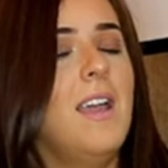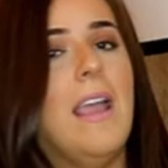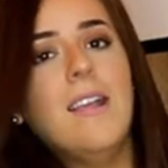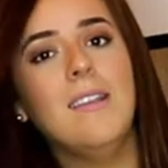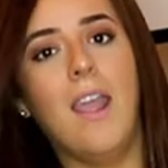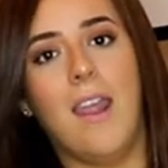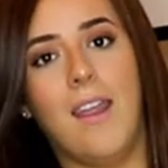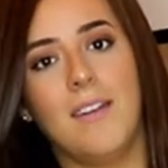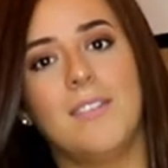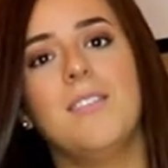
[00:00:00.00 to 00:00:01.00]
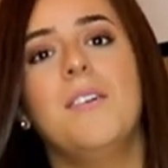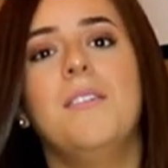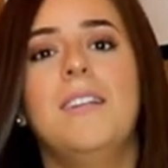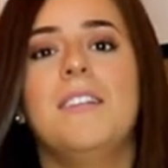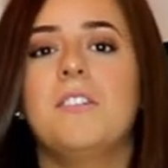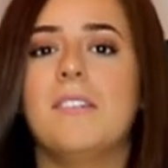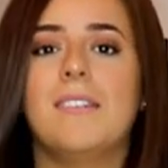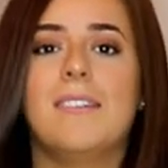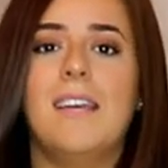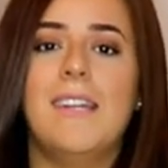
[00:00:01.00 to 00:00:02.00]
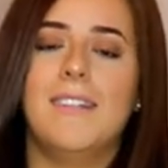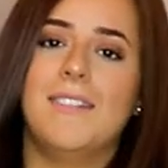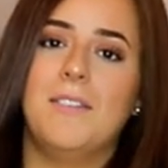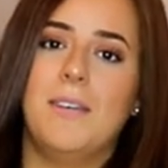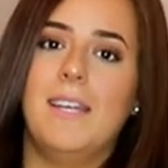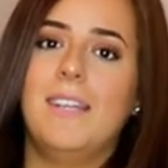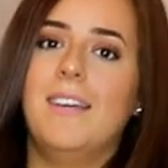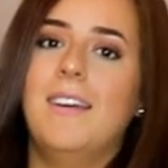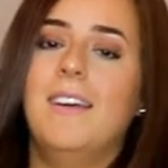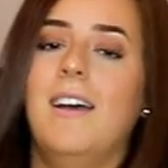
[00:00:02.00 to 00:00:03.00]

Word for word: And yeah, so let's just get into it.